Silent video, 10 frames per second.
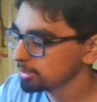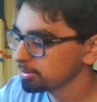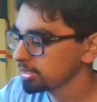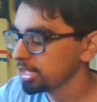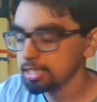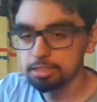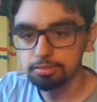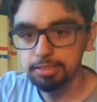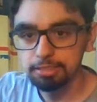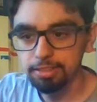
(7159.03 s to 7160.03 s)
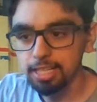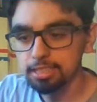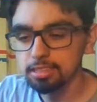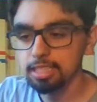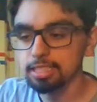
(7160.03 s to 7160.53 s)
some of you Nitro Freak
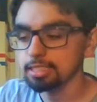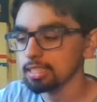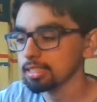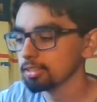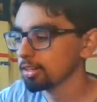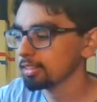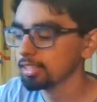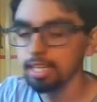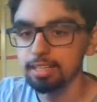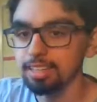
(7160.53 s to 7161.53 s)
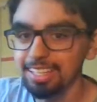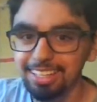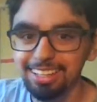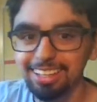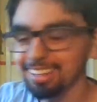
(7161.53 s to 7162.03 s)
fans, that's like hardly
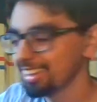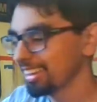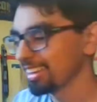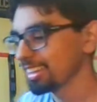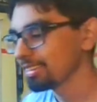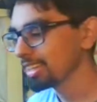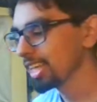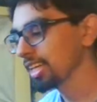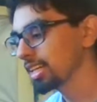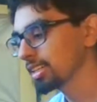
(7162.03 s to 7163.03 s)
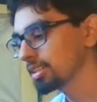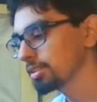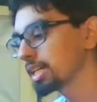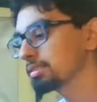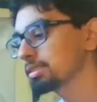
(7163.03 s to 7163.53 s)
anything. I mean, that guy can go
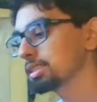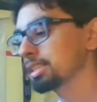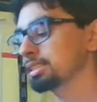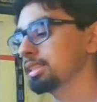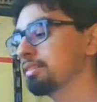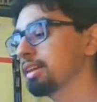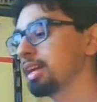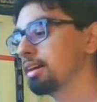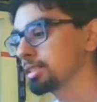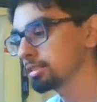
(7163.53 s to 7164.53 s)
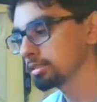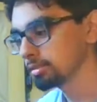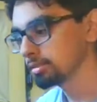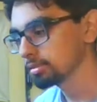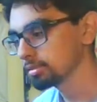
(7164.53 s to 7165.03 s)
live 6-7 hours,
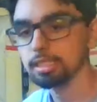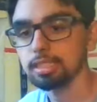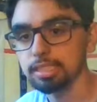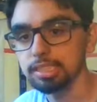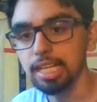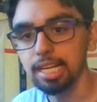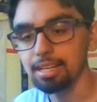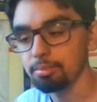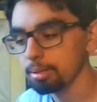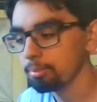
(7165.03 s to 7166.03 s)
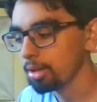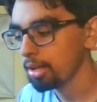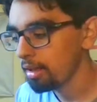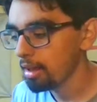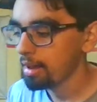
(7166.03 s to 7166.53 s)
which is insane to me.
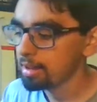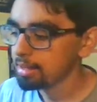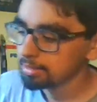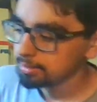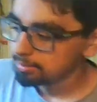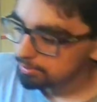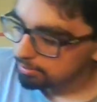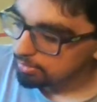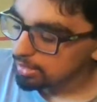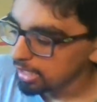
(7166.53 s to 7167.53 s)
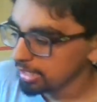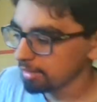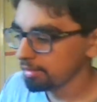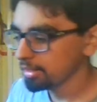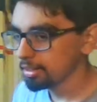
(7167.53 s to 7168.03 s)
But I
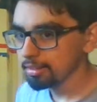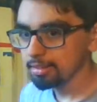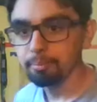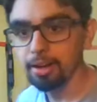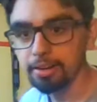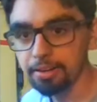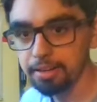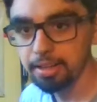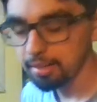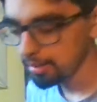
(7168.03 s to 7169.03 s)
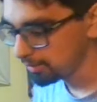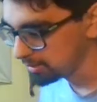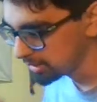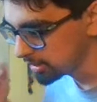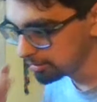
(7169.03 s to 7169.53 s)
think I'm going to call him hungry.
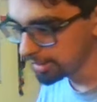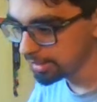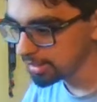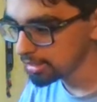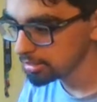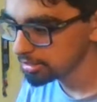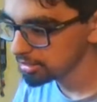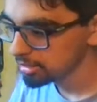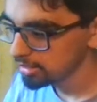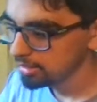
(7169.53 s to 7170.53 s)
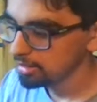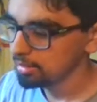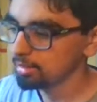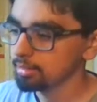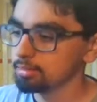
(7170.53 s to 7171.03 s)
I'm going to go eat lunch.
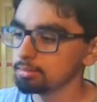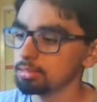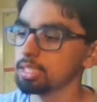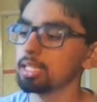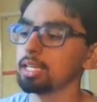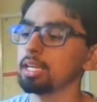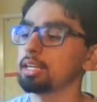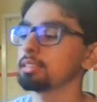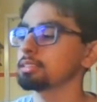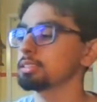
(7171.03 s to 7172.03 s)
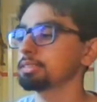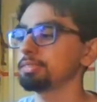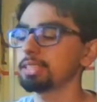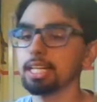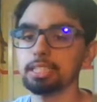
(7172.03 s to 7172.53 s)
And
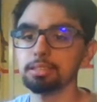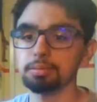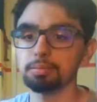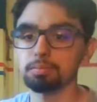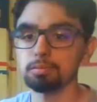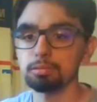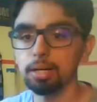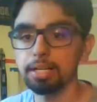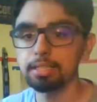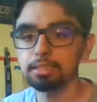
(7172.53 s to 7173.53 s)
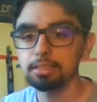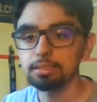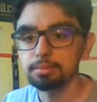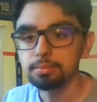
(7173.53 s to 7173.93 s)
if you guys want,